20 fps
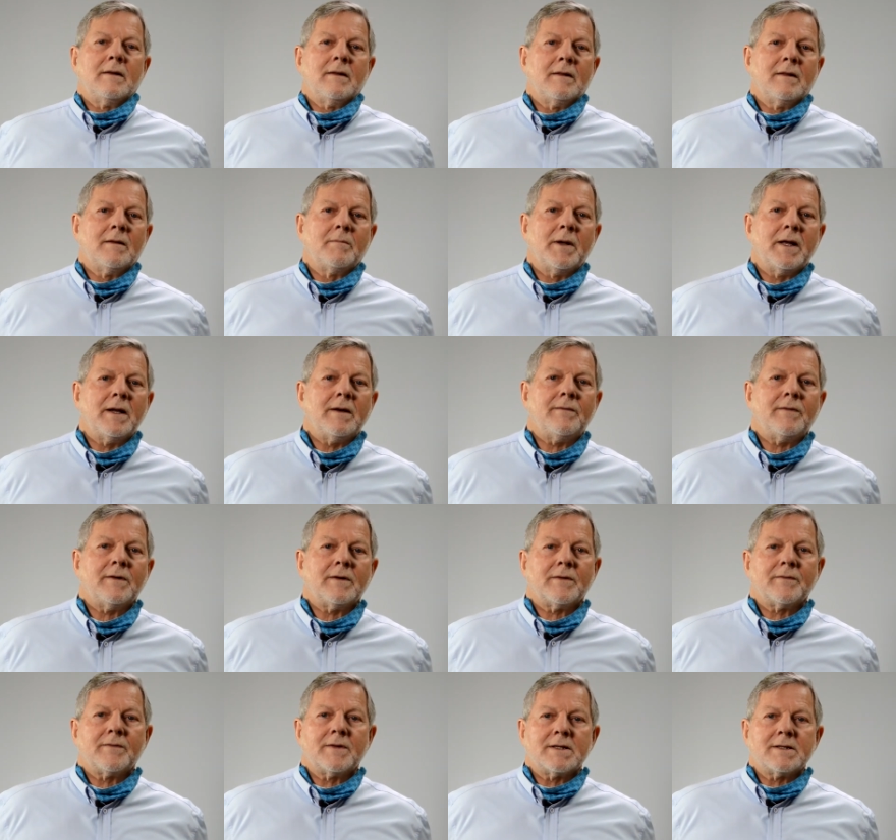The benefit
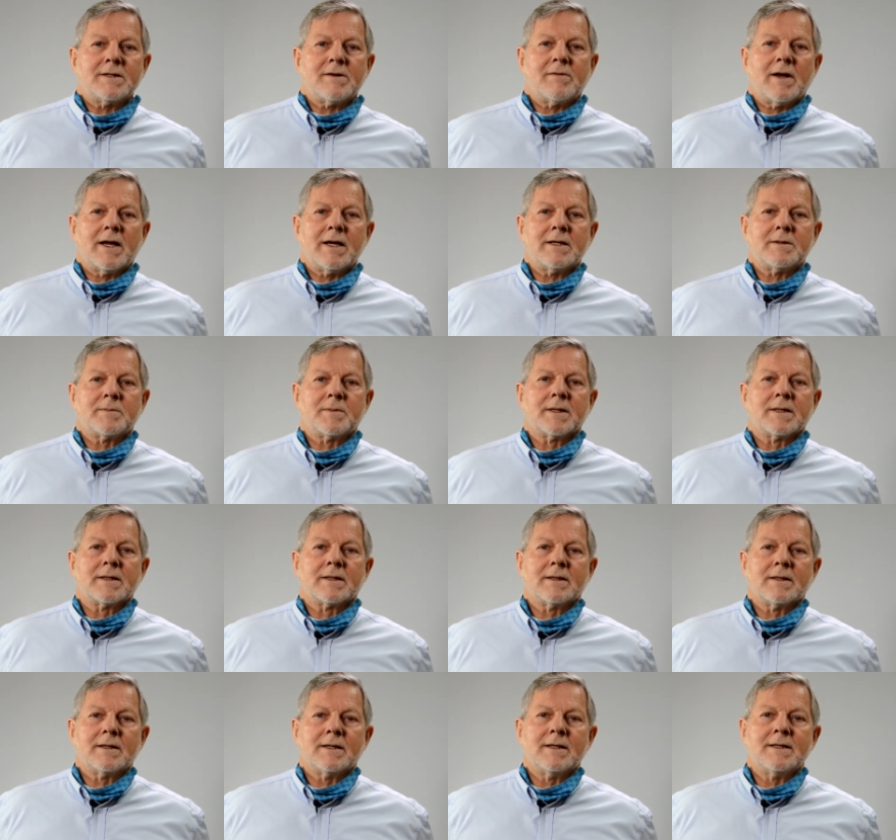of this arrangement
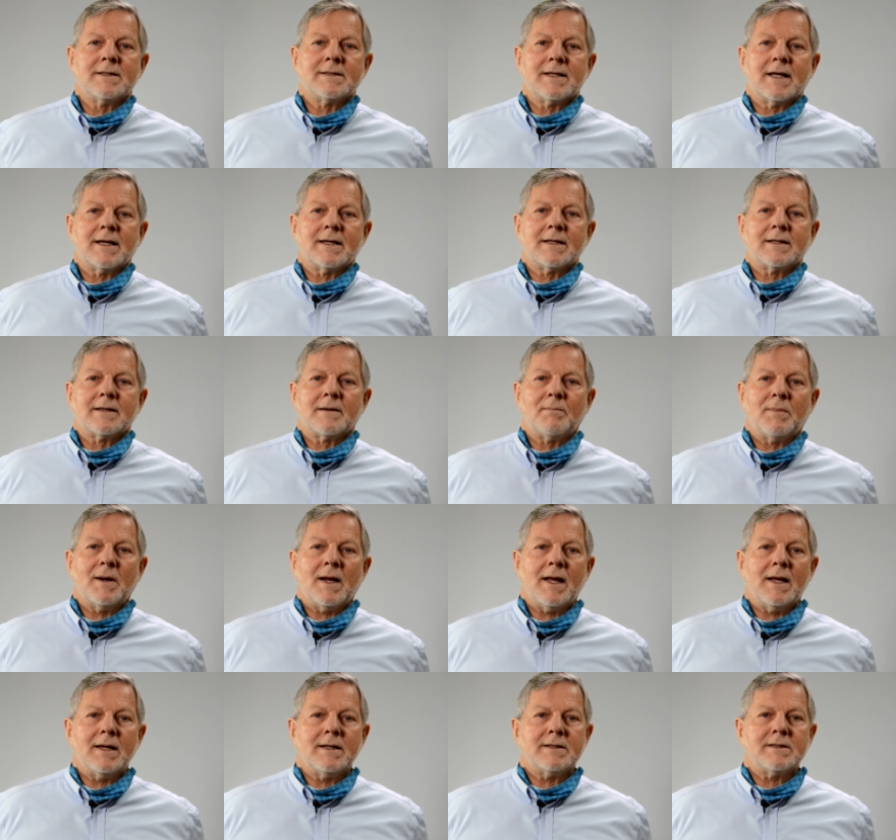is that it
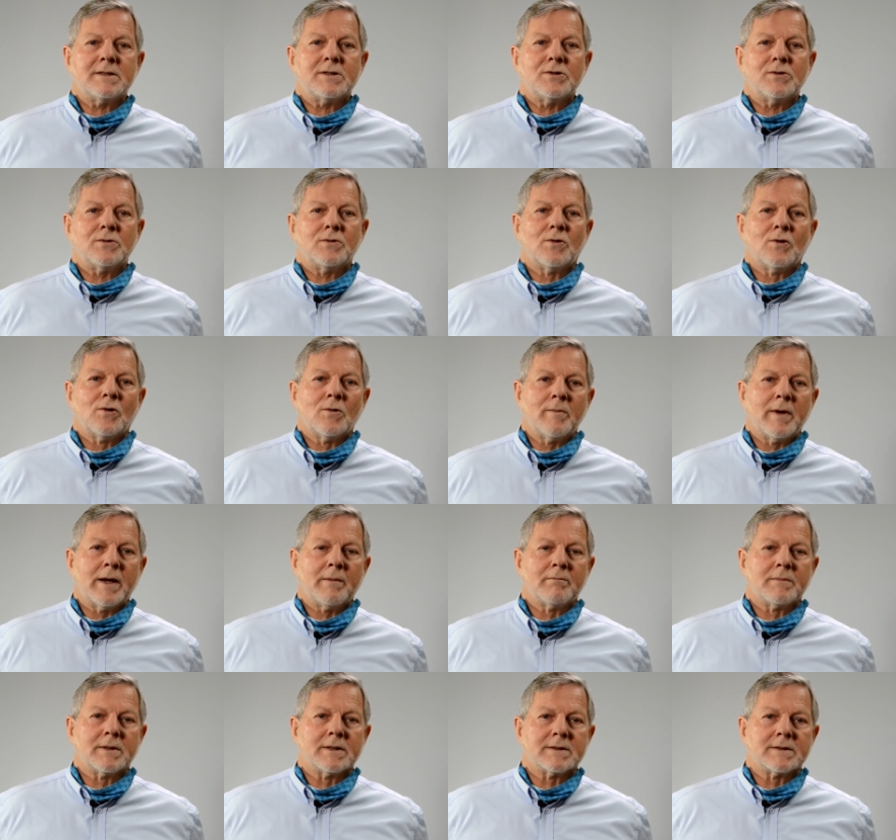applies to all
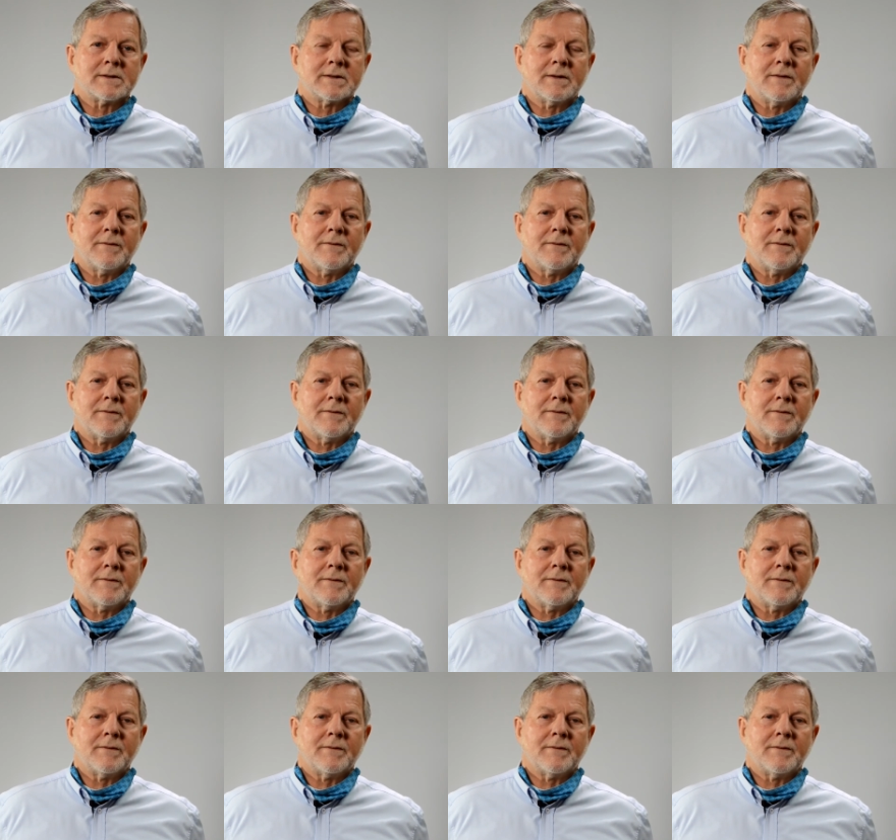members.